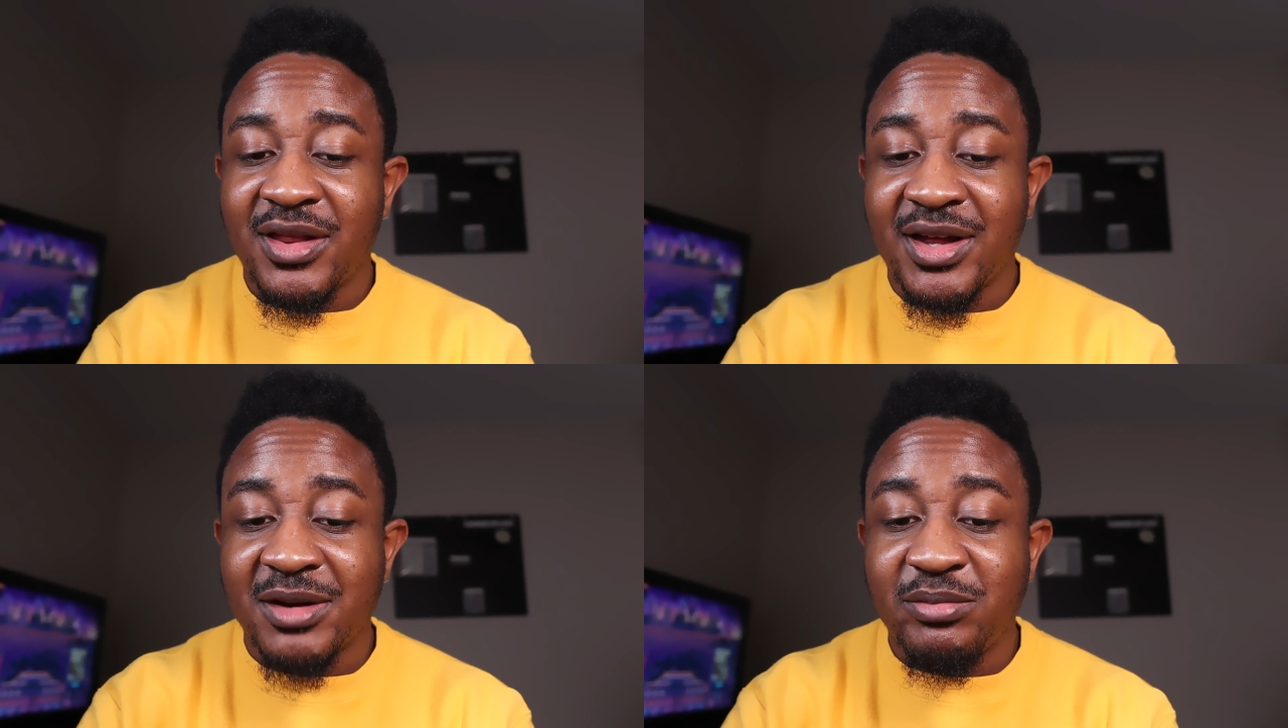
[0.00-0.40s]

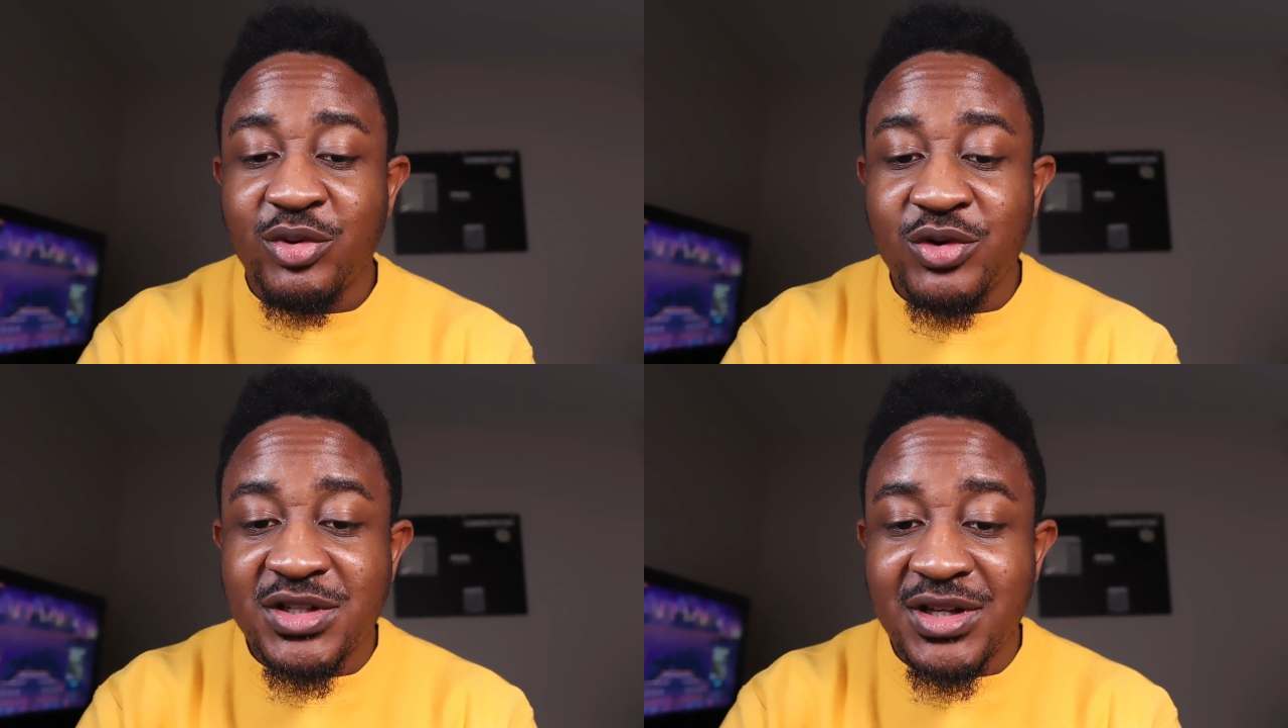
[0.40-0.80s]
that
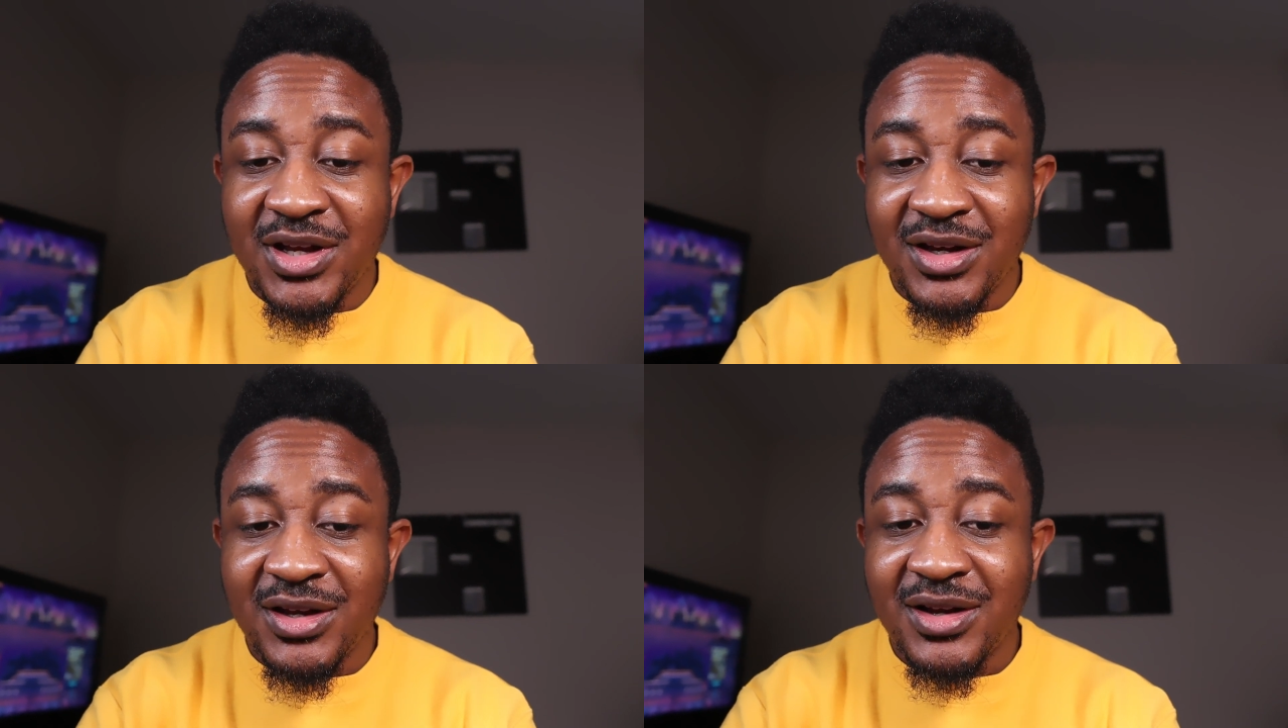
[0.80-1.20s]

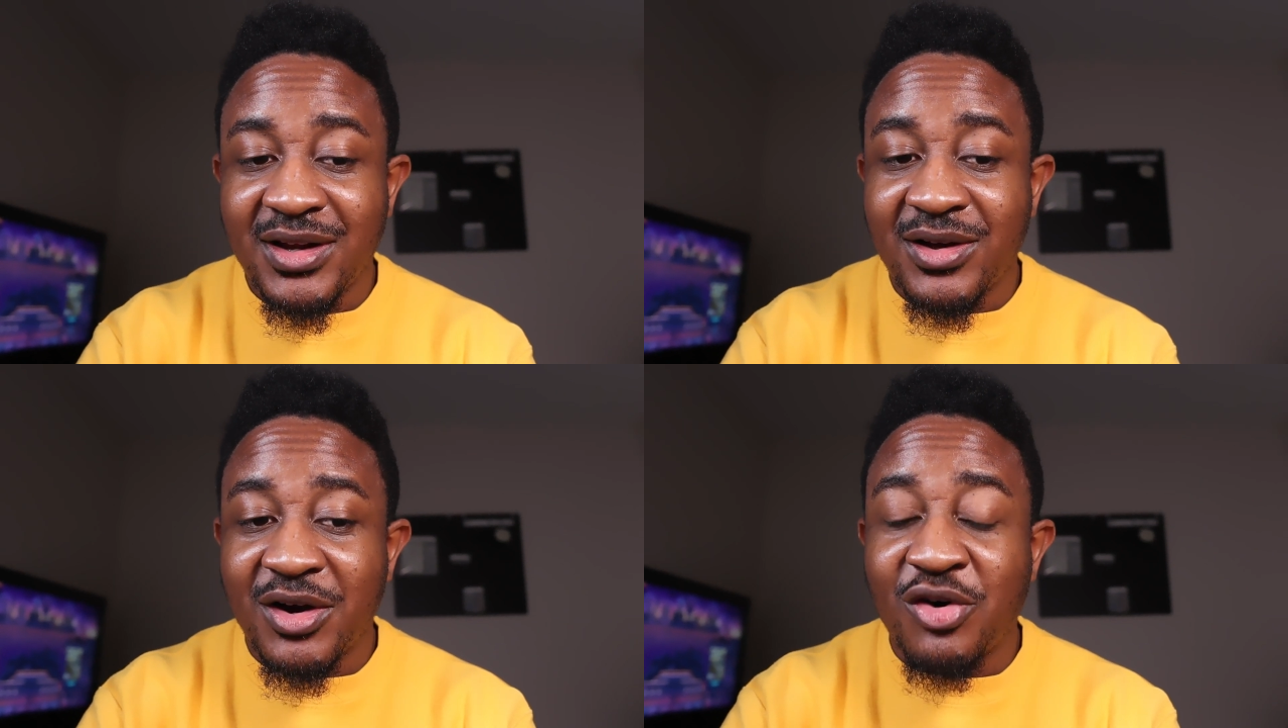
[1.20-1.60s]
Putin
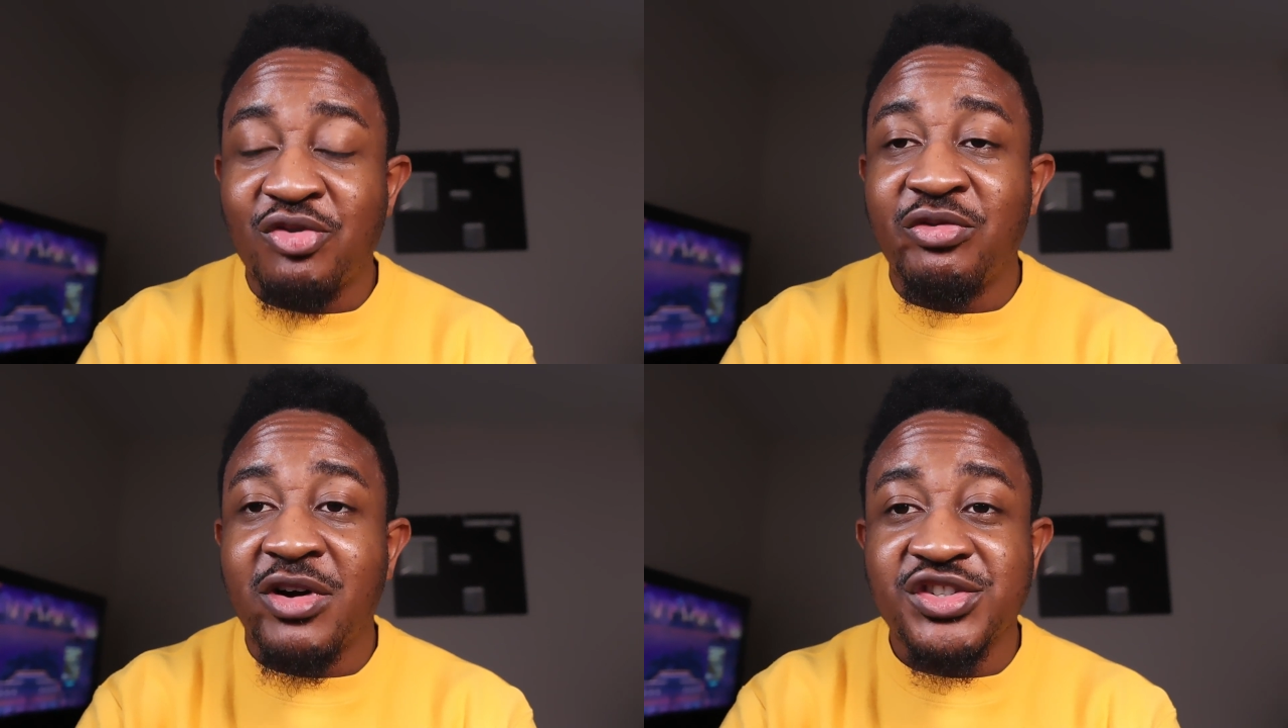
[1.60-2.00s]

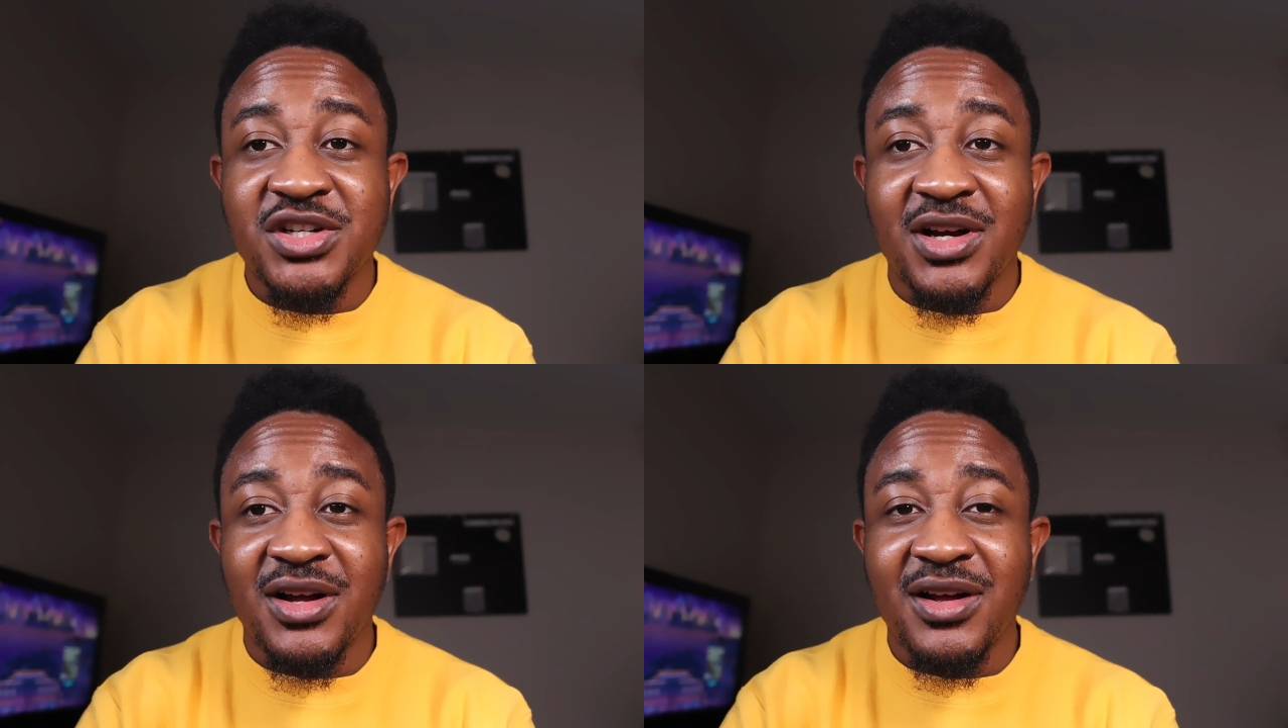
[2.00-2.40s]
or
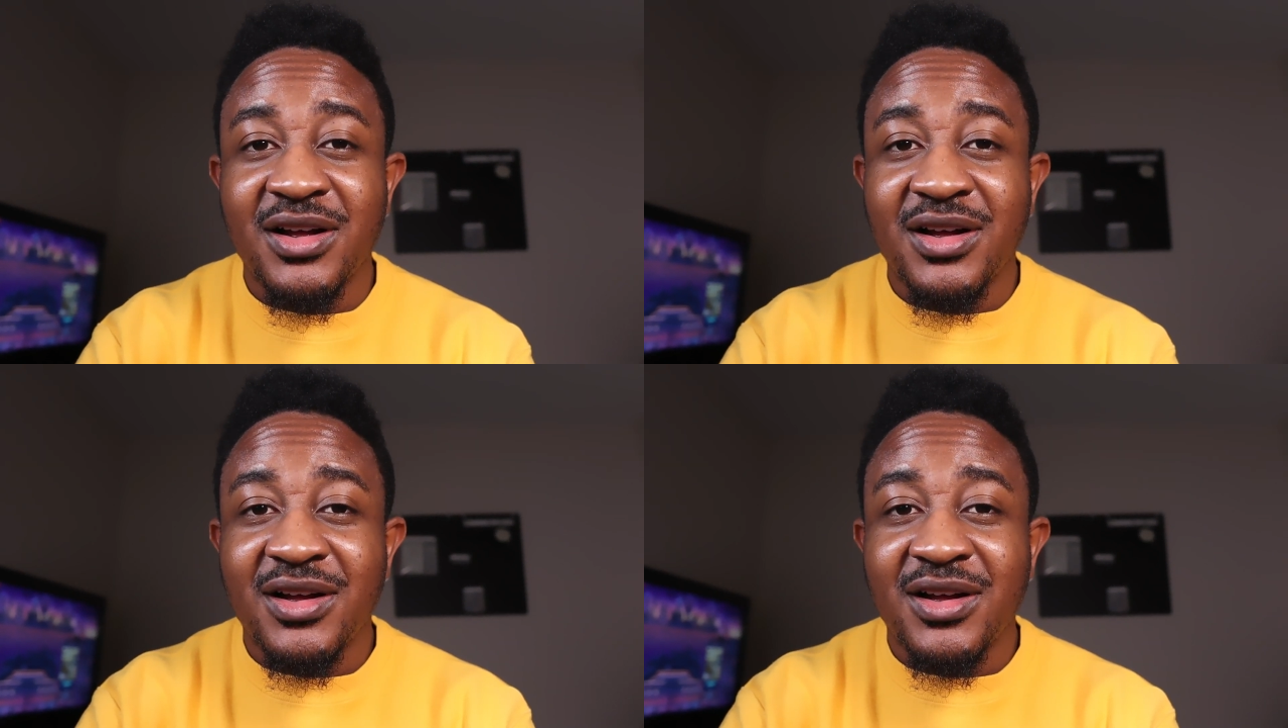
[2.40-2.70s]
Russia